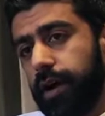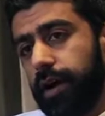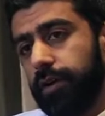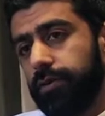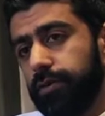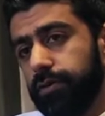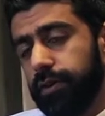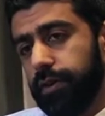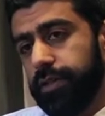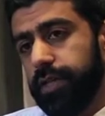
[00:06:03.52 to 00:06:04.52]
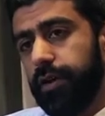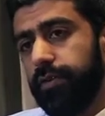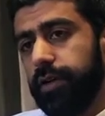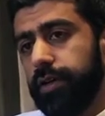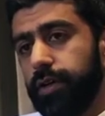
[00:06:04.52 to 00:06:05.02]
are
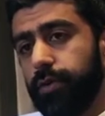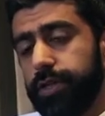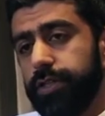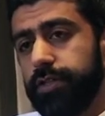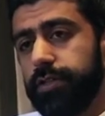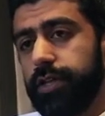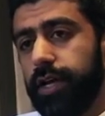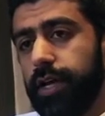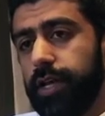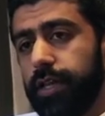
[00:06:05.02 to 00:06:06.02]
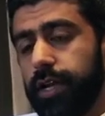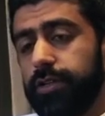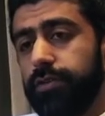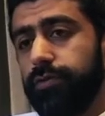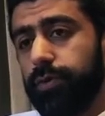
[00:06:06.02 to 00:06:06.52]
criteria and questions that
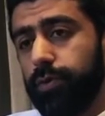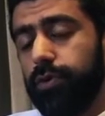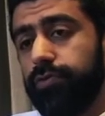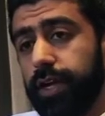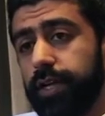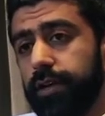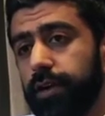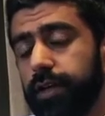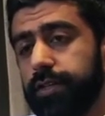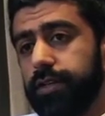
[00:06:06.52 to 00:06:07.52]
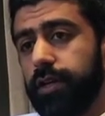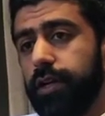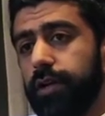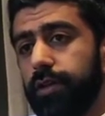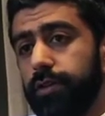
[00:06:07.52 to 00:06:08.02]
actually recognise
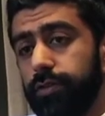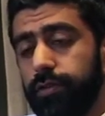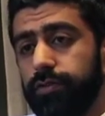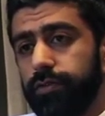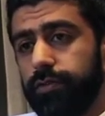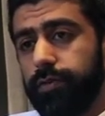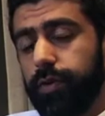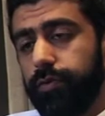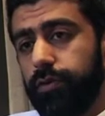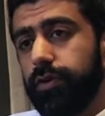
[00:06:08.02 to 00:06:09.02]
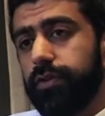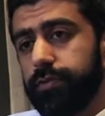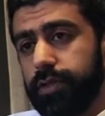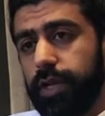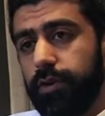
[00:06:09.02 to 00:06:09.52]
the use of products and
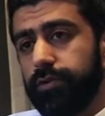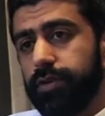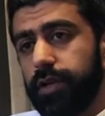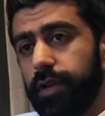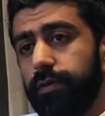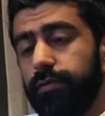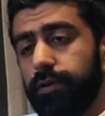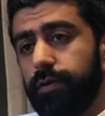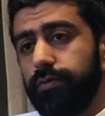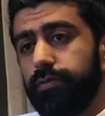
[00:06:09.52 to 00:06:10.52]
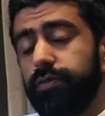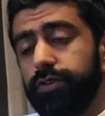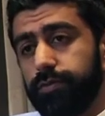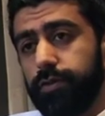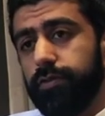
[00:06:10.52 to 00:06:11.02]
materials from
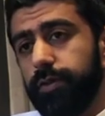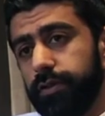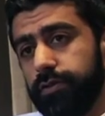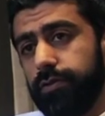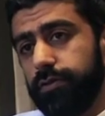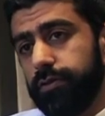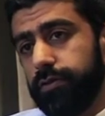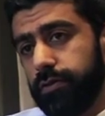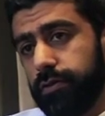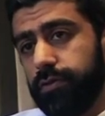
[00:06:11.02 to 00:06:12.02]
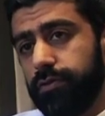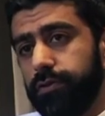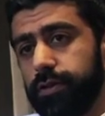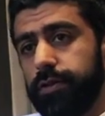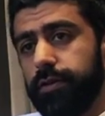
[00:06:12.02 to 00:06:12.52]
responsibly sourced
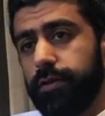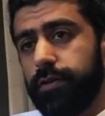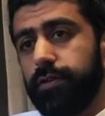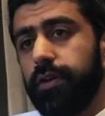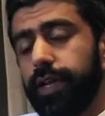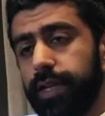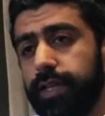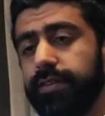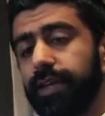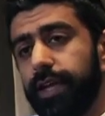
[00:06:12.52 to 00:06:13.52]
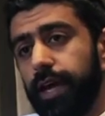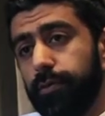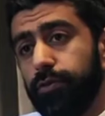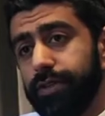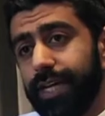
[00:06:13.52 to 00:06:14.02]
sources. So clearly there's a
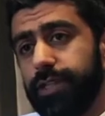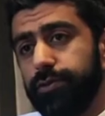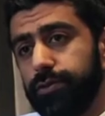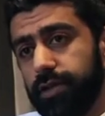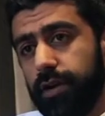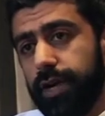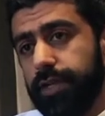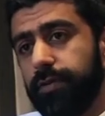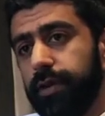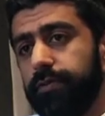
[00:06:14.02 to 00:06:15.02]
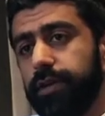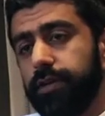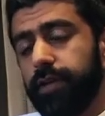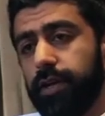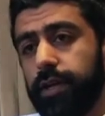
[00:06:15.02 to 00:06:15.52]
more tangible, direct
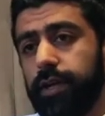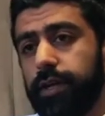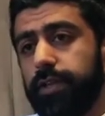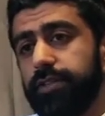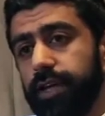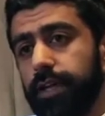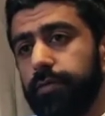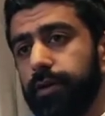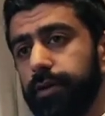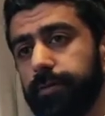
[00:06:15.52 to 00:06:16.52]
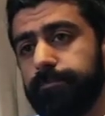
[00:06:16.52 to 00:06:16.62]
benefit in the second part.